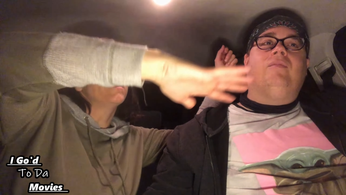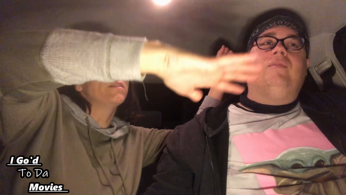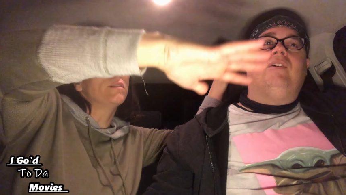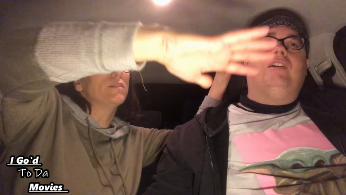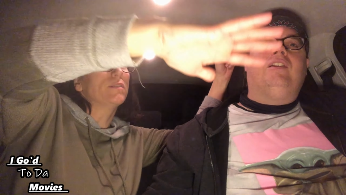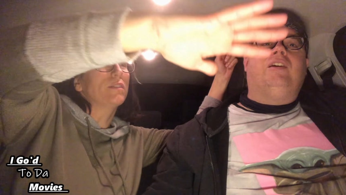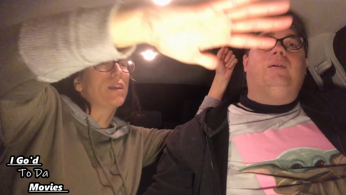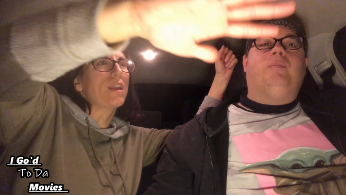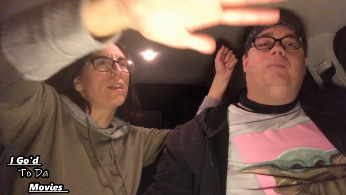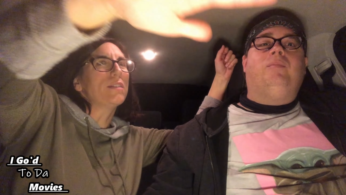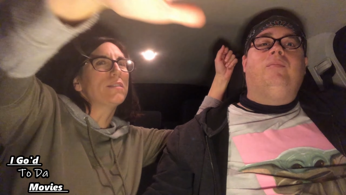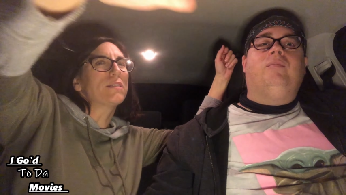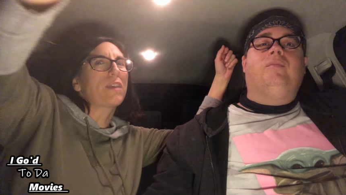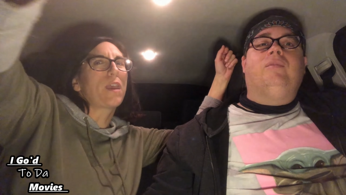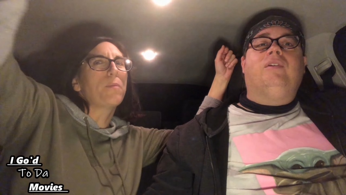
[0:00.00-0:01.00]
Speaker 1: and the,
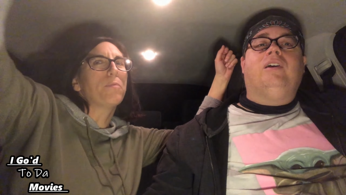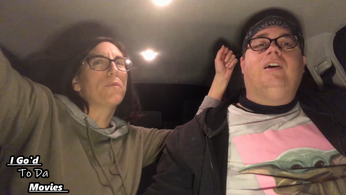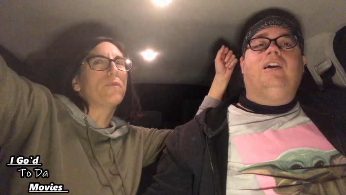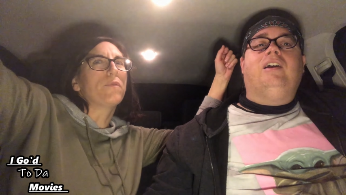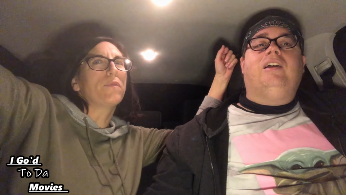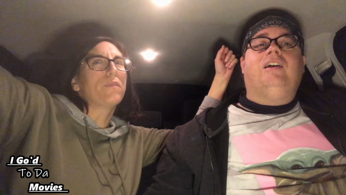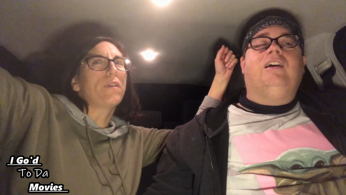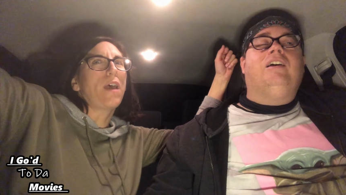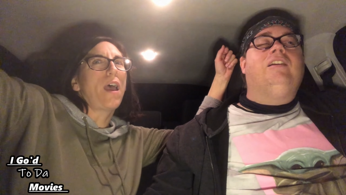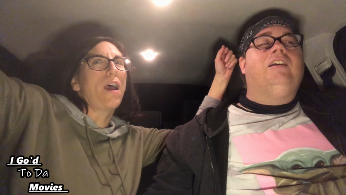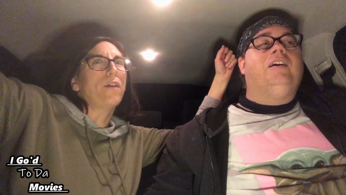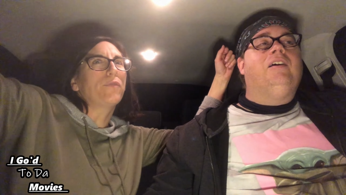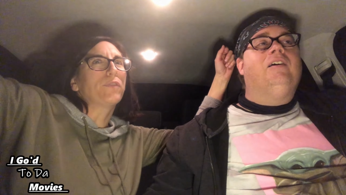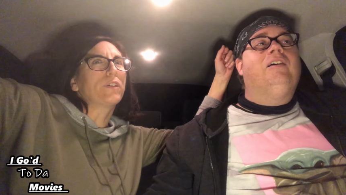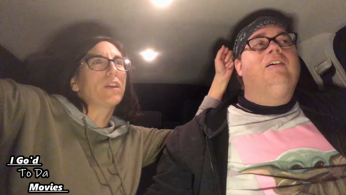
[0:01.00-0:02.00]
landscape of
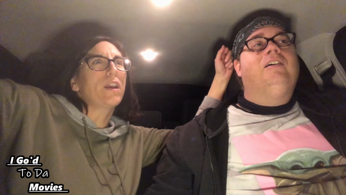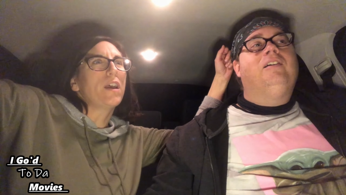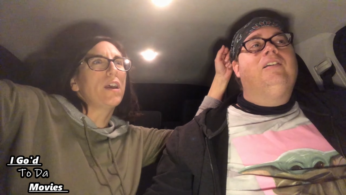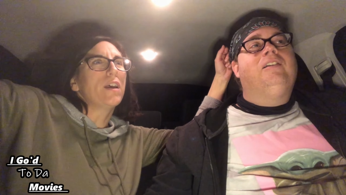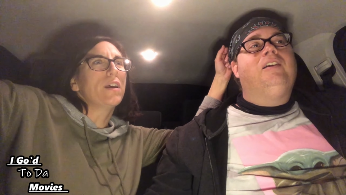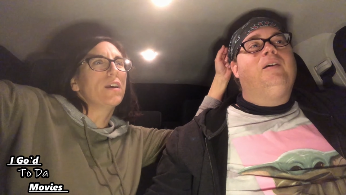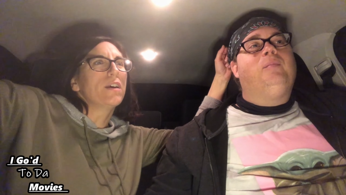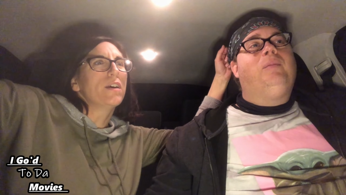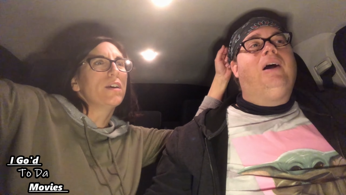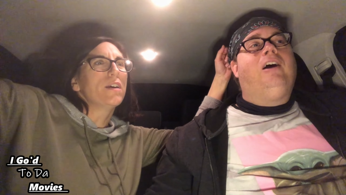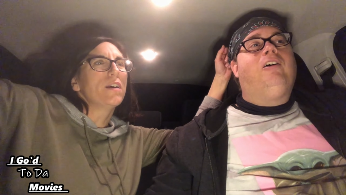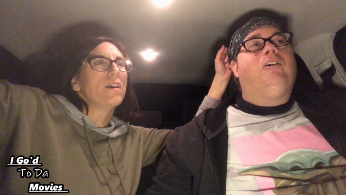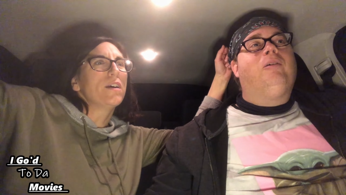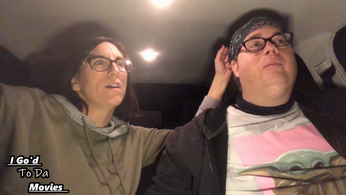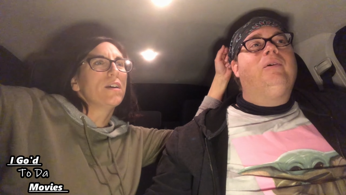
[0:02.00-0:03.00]
Africa, the, the,
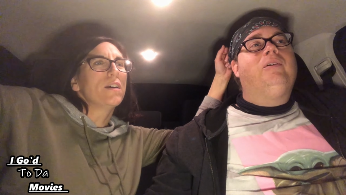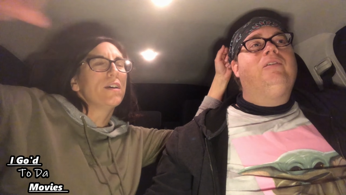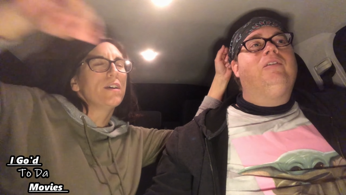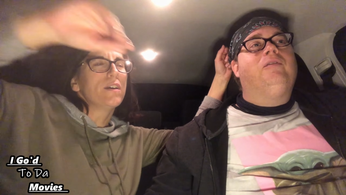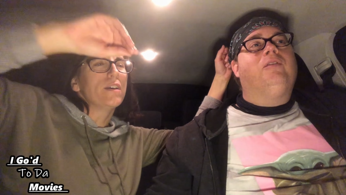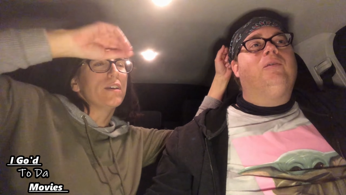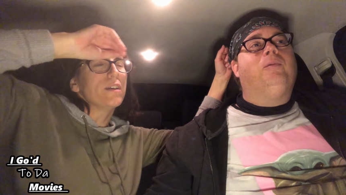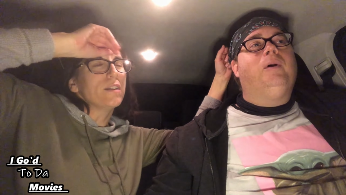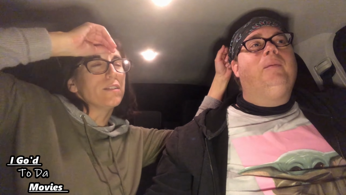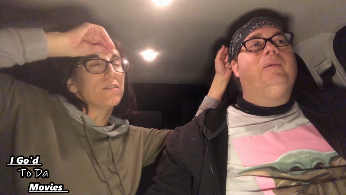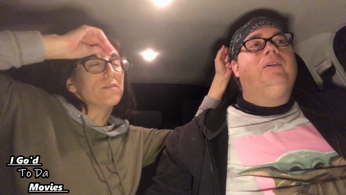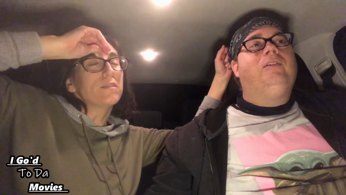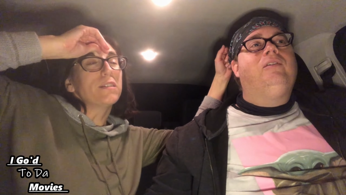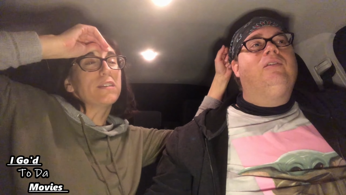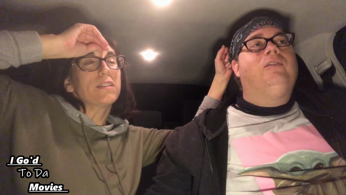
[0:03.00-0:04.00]
Speaker 2: empowerment of the women.
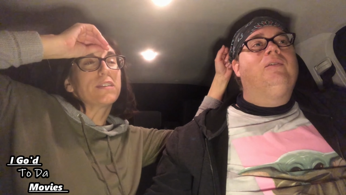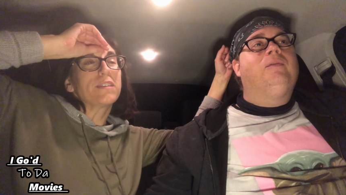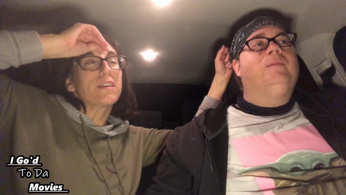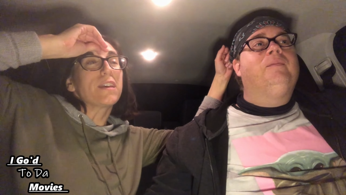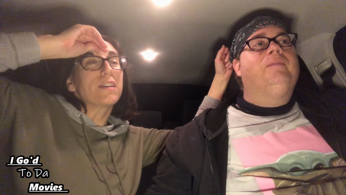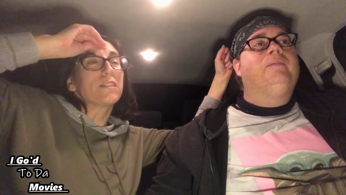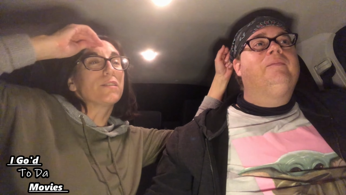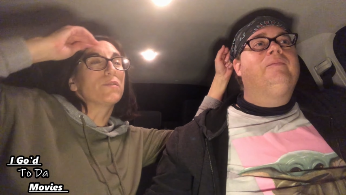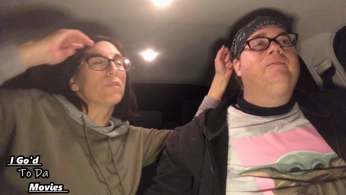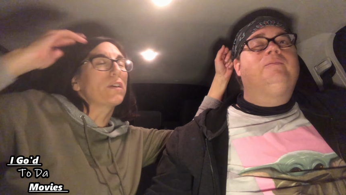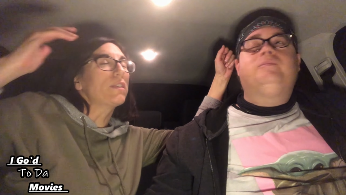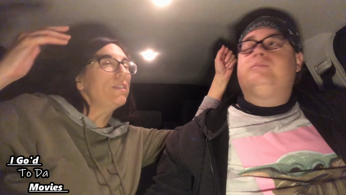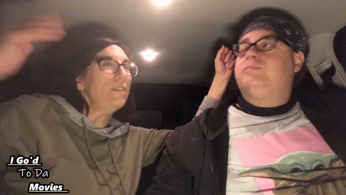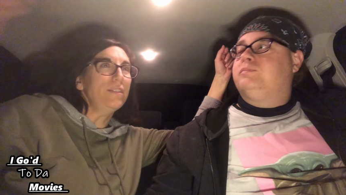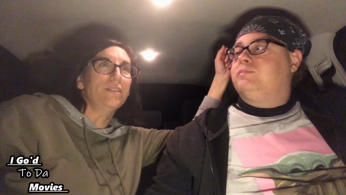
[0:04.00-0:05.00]
And you see the
Speaker 1: things and you're
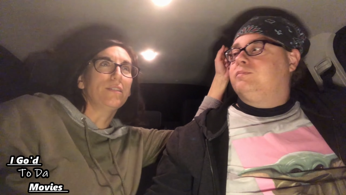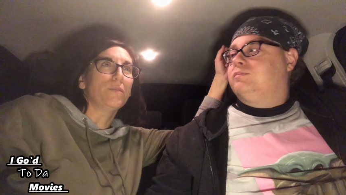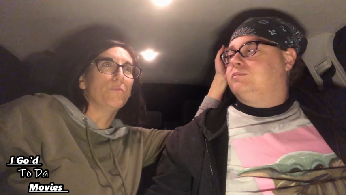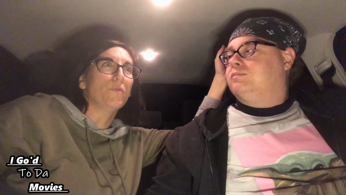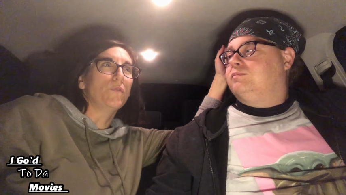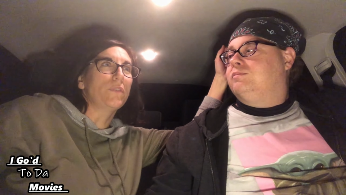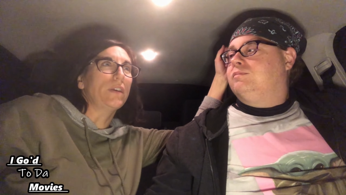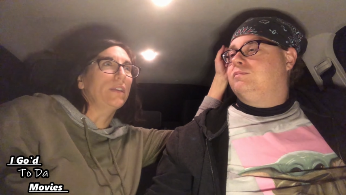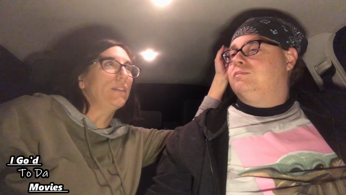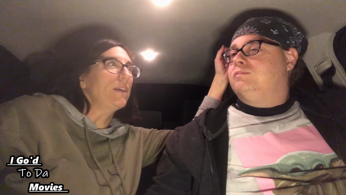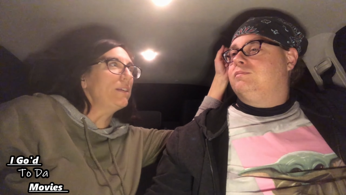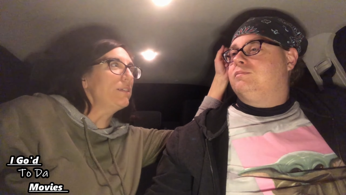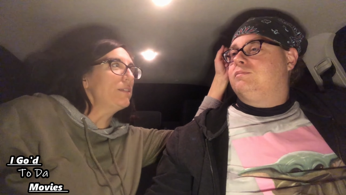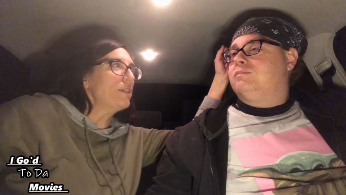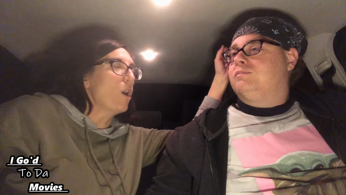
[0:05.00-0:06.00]
like, this is a movie I'd
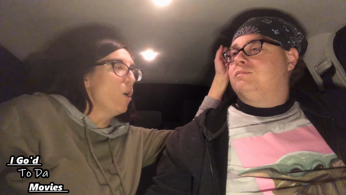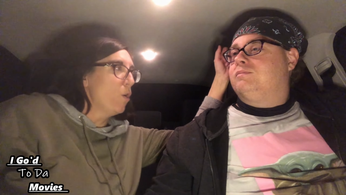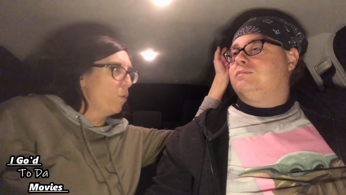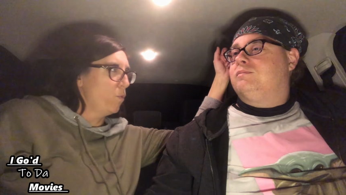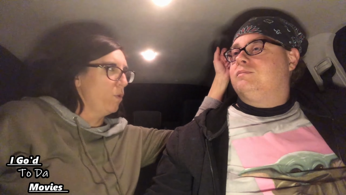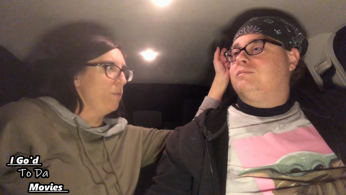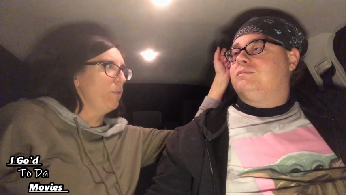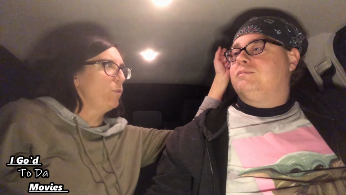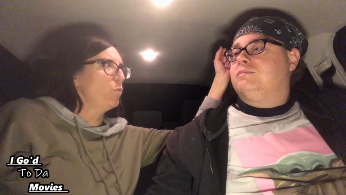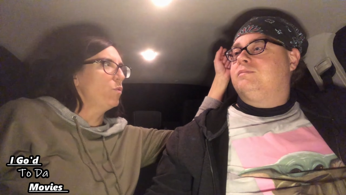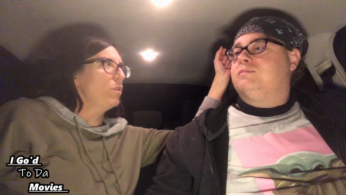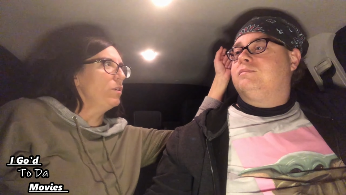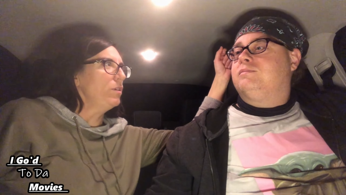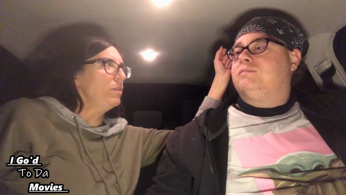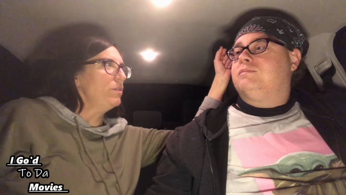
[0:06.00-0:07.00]
like to see. Women
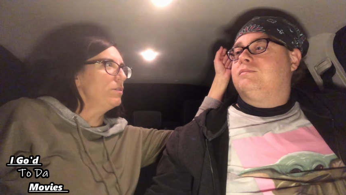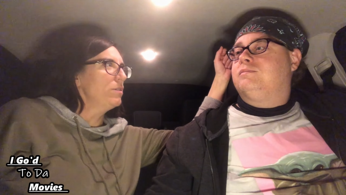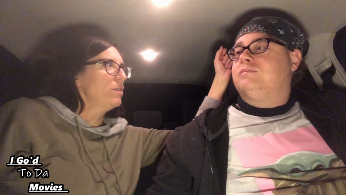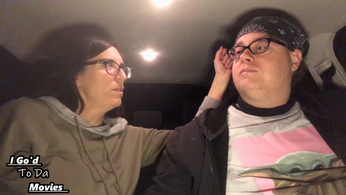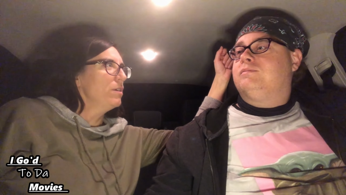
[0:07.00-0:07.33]
warriors.